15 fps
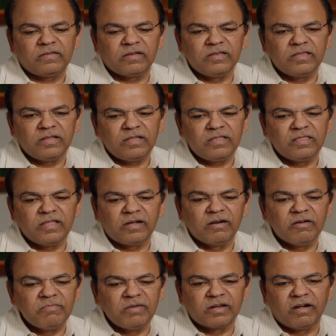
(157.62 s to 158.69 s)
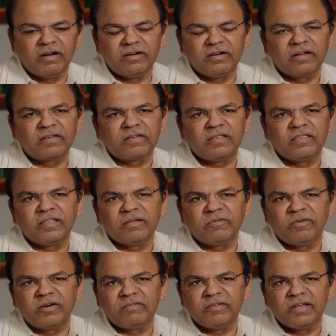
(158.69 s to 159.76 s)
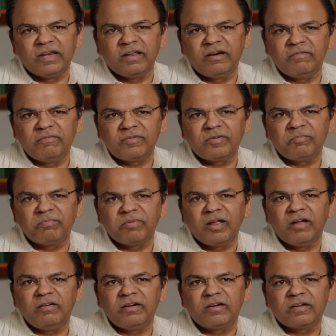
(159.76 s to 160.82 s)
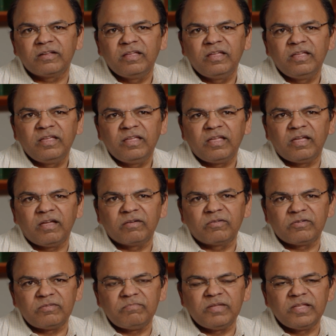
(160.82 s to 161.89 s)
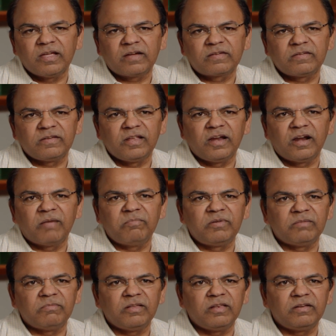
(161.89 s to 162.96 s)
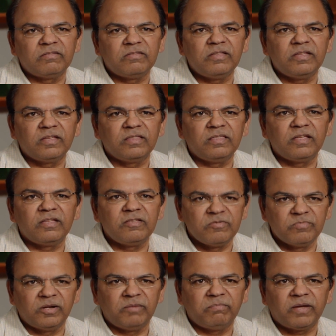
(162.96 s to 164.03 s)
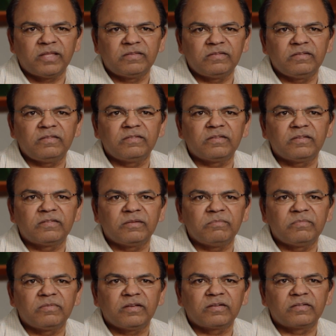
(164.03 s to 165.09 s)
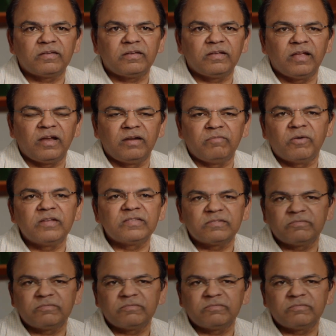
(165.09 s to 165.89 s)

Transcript: so in, in the global context i think what we learn from plant uh, could be actually adaptable to the, the human pathogen systems actually and vice